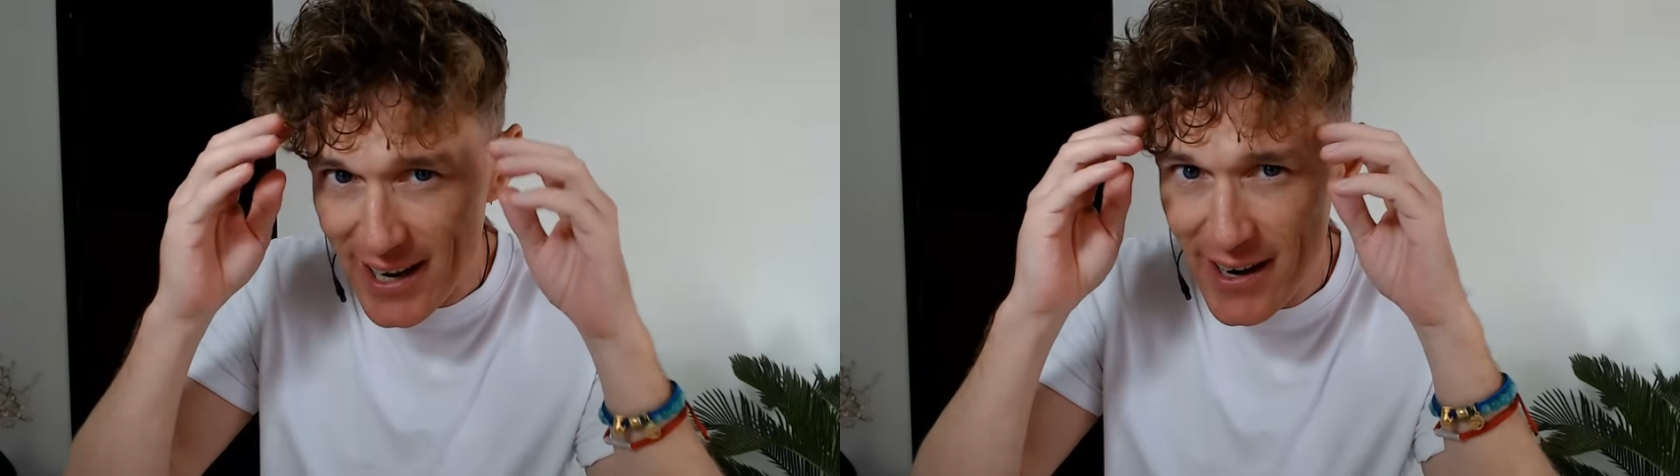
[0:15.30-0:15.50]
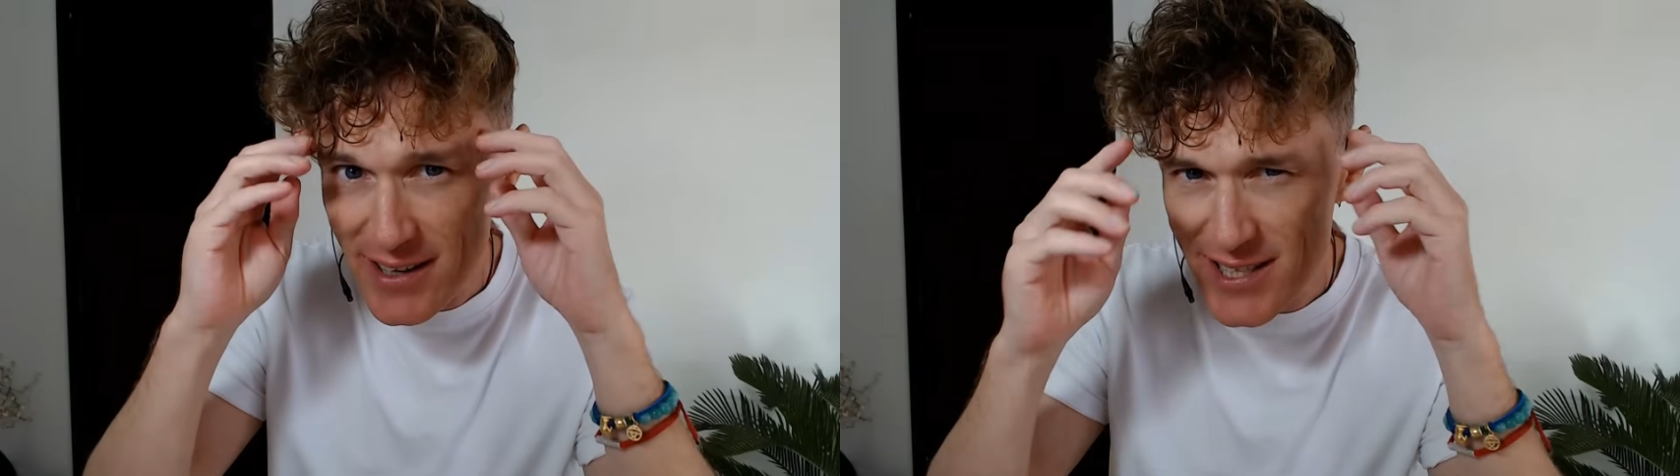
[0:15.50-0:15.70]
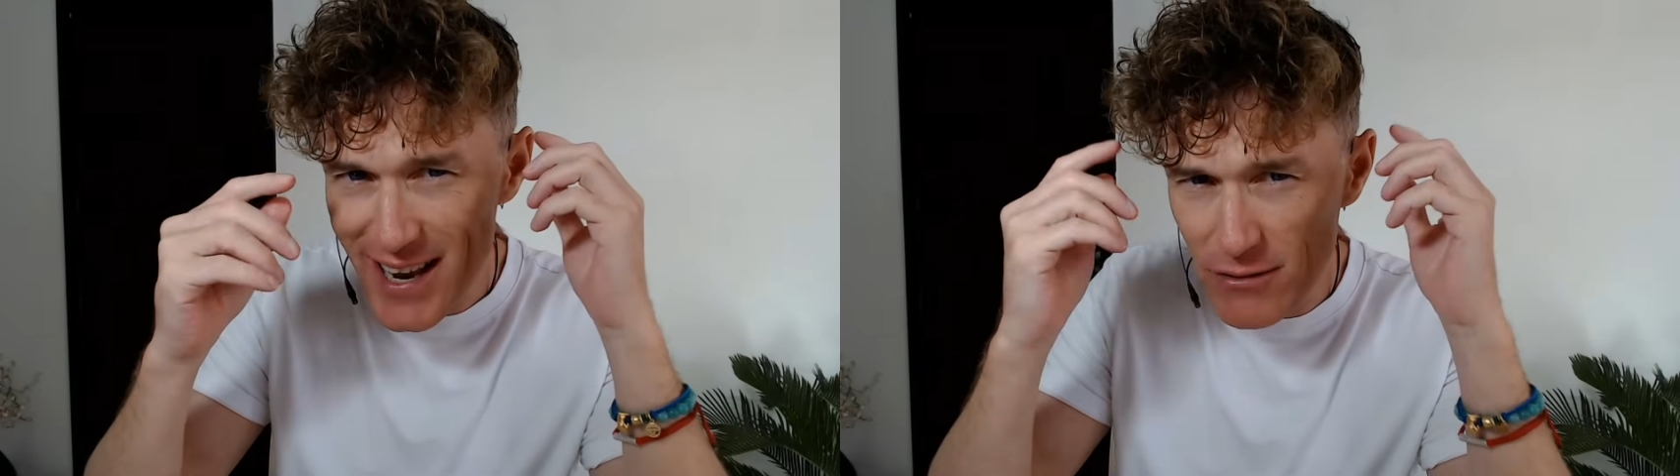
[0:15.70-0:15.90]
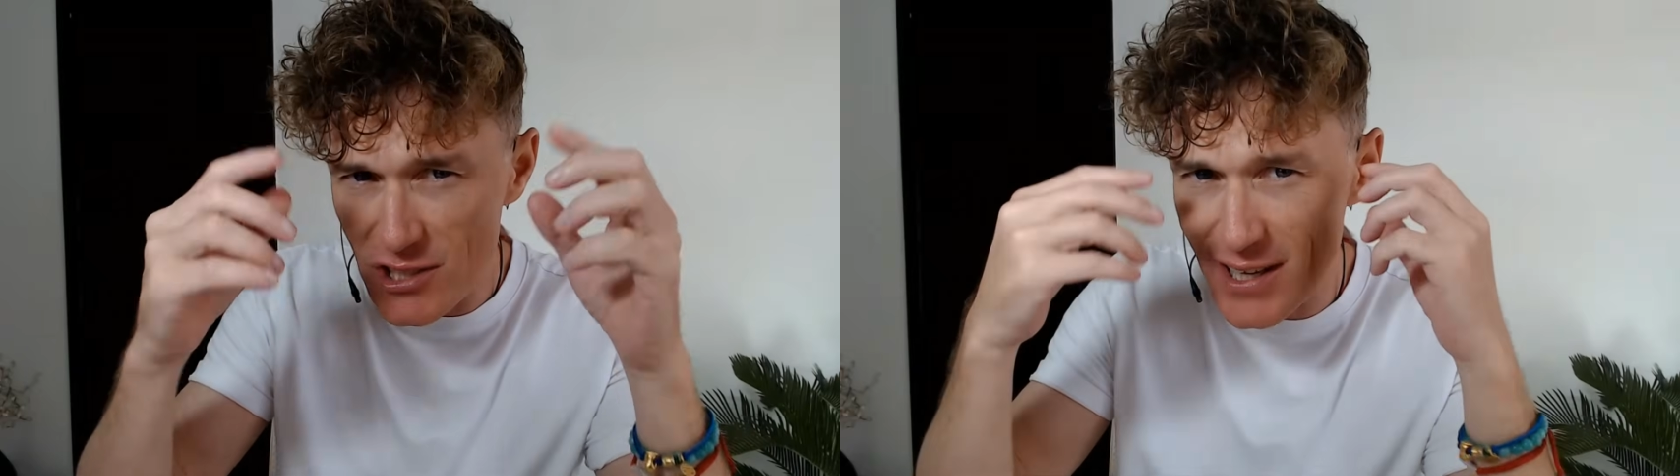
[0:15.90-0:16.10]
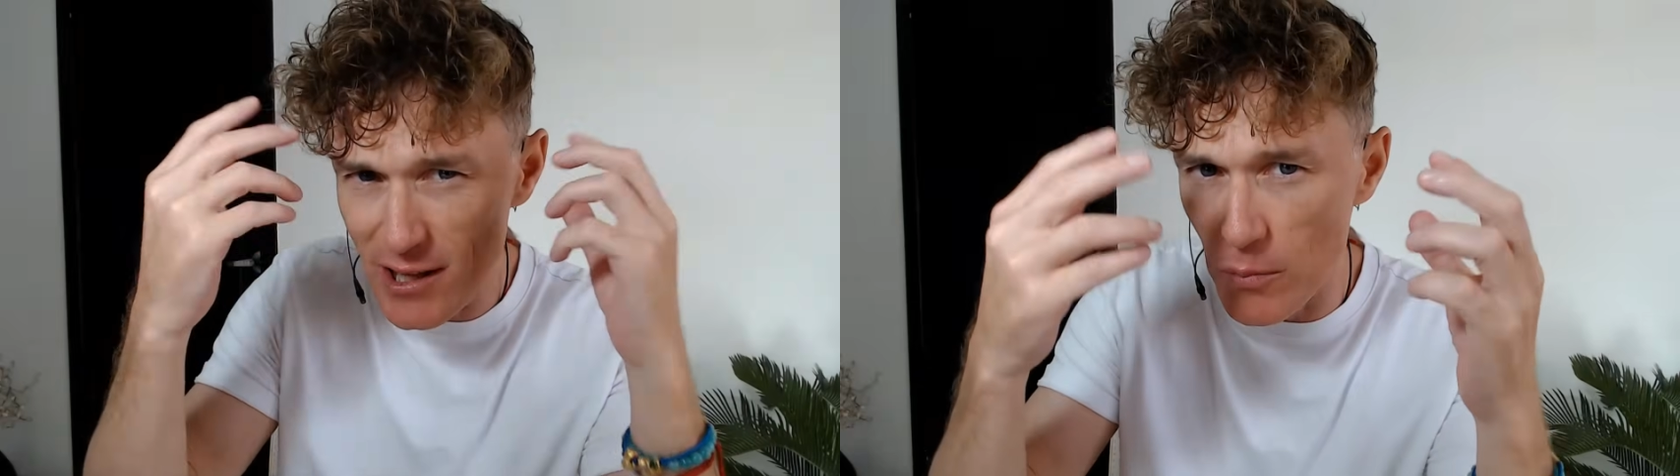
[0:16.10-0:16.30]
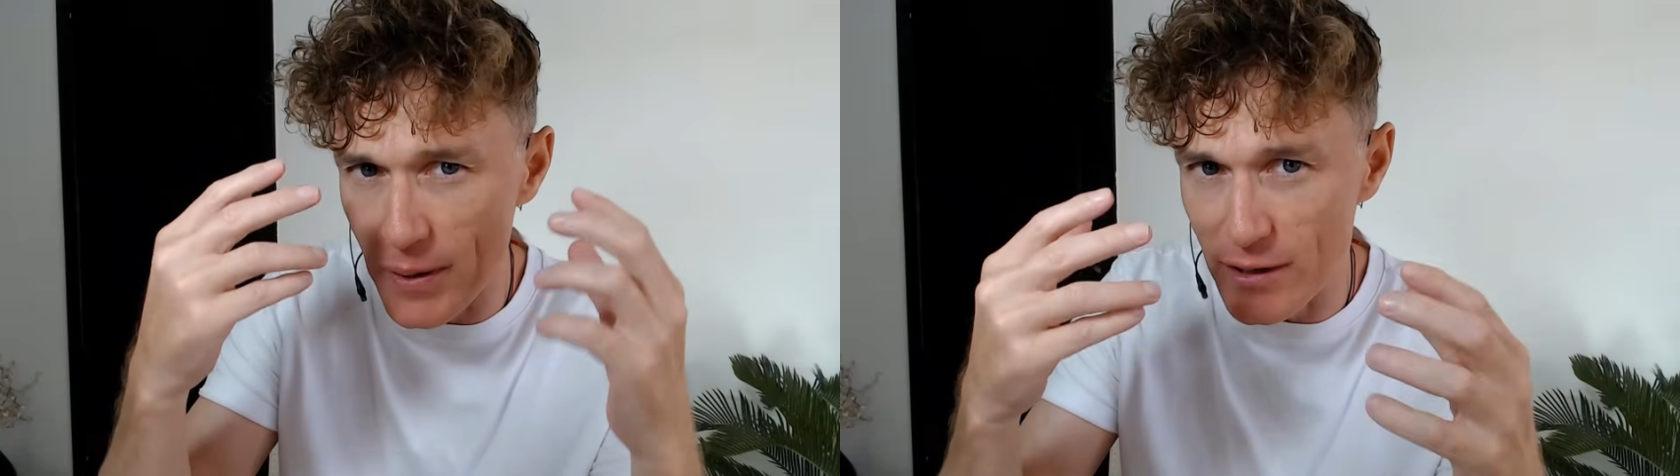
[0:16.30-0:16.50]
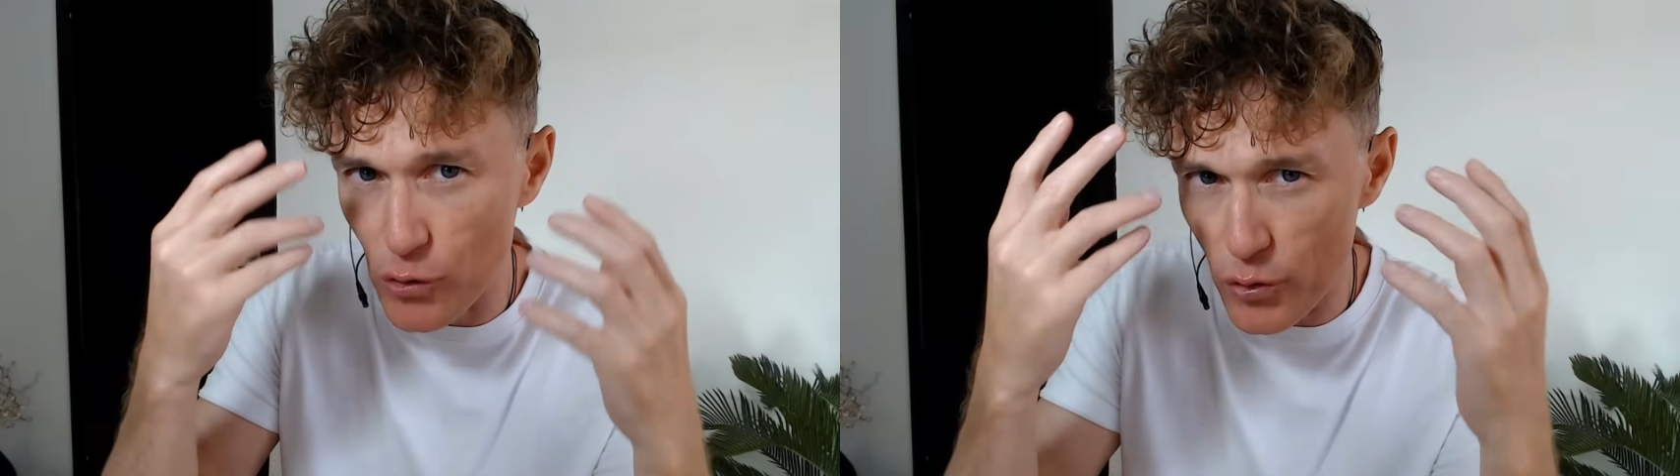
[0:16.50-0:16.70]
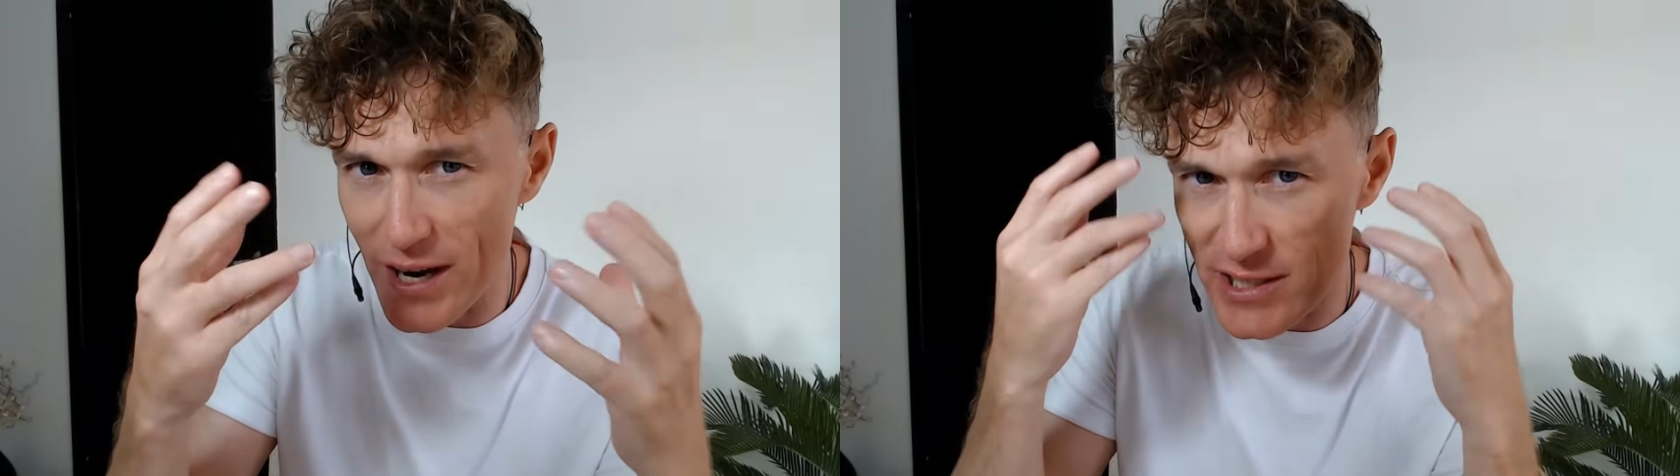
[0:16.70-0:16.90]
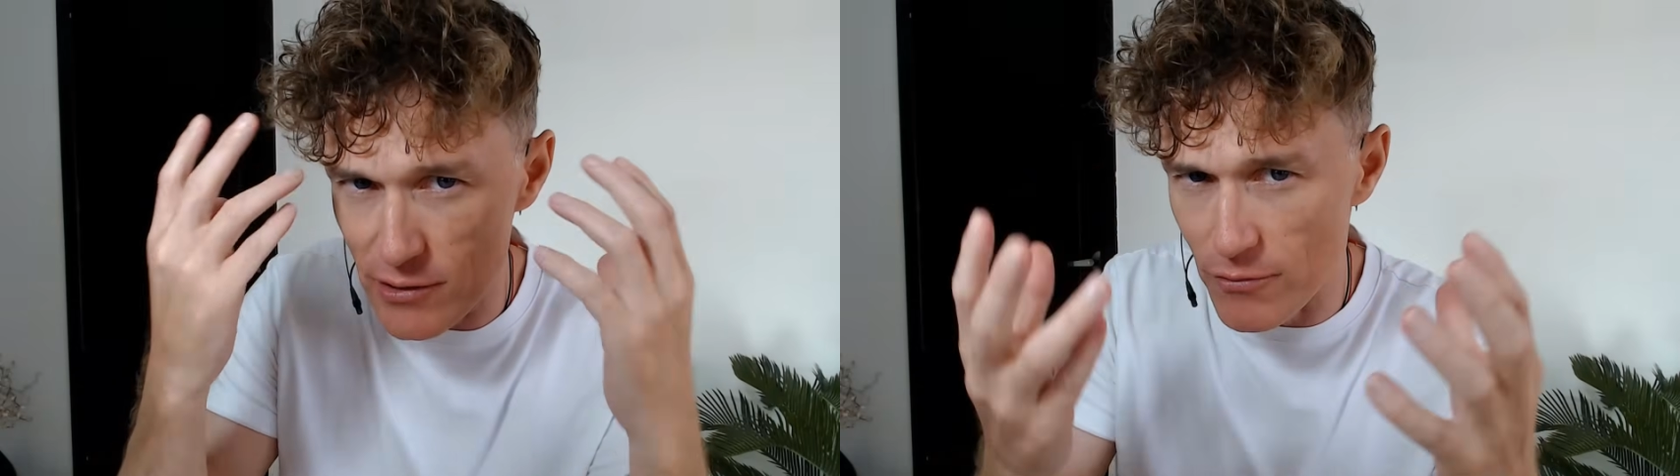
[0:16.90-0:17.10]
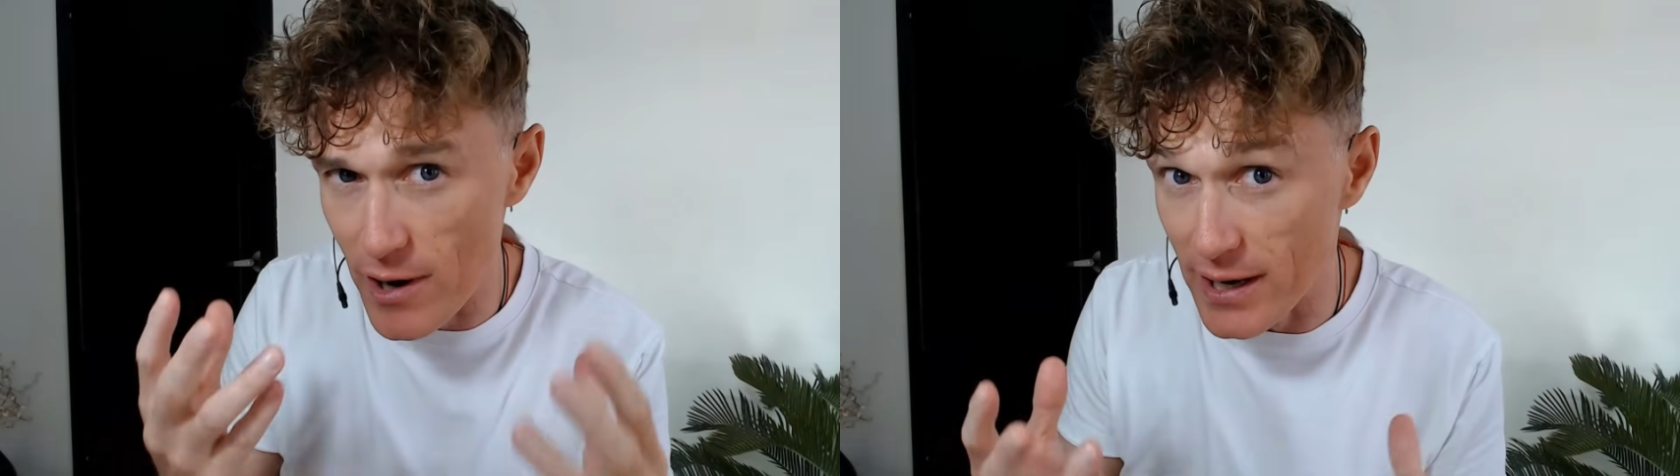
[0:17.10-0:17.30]
It kind of sounds a little bit
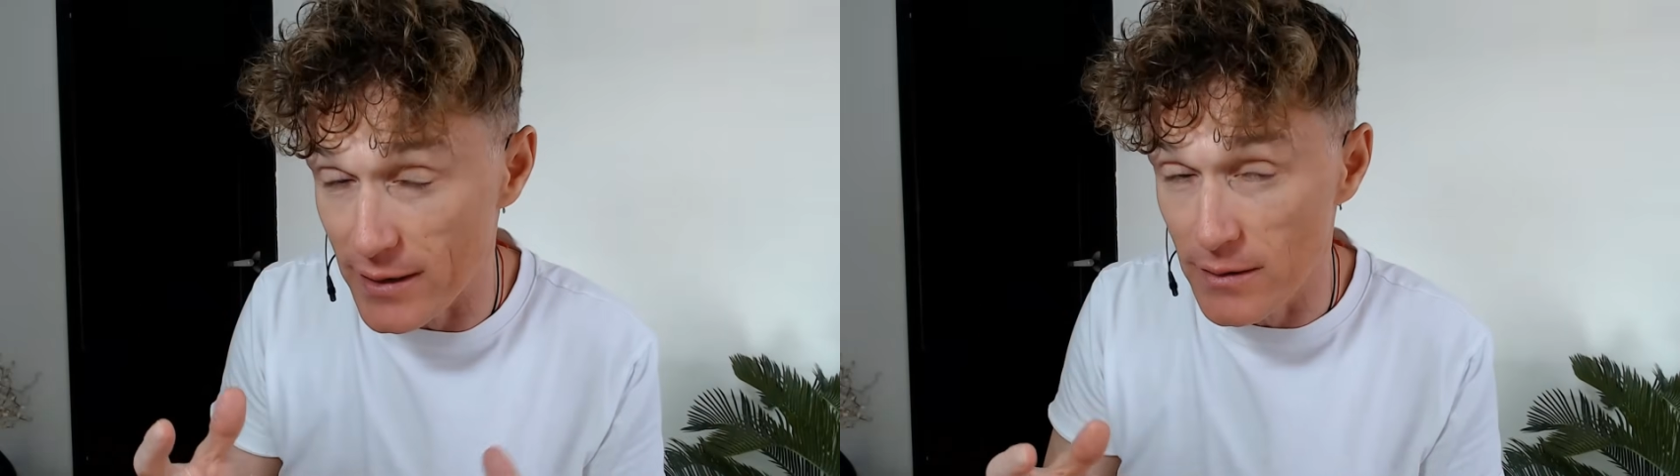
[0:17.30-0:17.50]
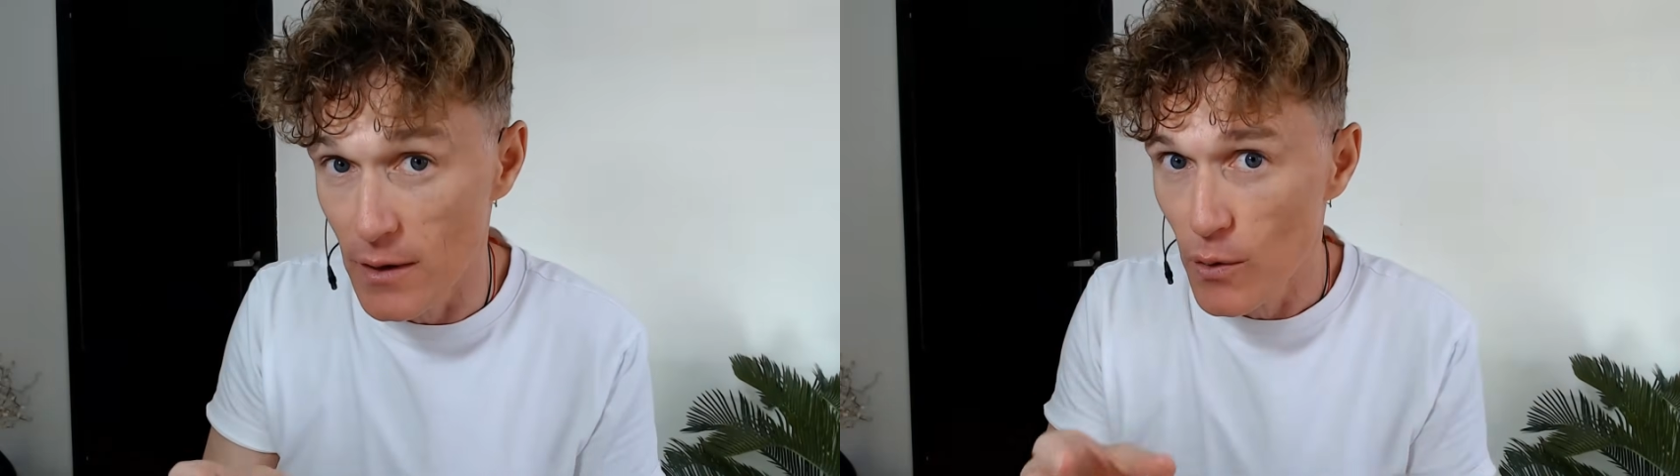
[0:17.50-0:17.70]
crazy, right?